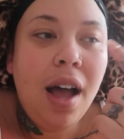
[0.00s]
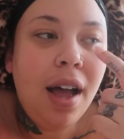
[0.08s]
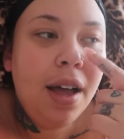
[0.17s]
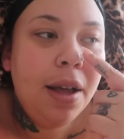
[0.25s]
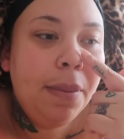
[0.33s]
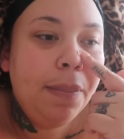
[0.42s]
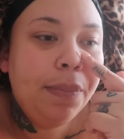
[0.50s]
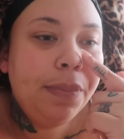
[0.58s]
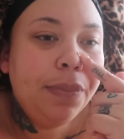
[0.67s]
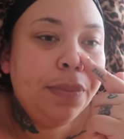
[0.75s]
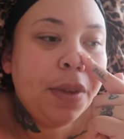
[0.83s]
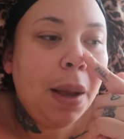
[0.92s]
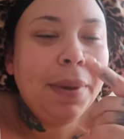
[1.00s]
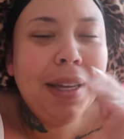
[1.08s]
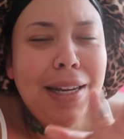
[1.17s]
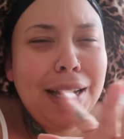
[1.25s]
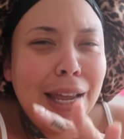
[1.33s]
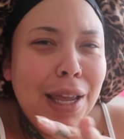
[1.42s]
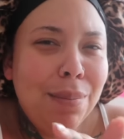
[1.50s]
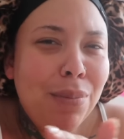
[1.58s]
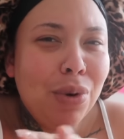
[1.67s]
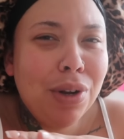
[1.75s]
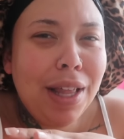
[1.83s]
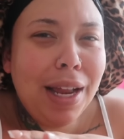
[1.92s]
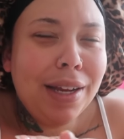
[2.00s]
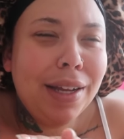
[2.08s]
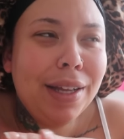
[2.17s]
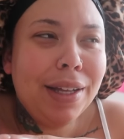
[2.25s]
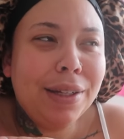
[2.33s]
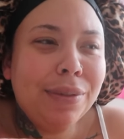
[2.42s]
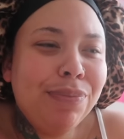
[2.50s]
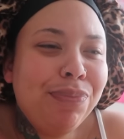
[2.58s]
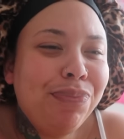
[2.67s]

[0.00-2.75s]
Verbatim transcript: Um, I'm gonna get him more like a,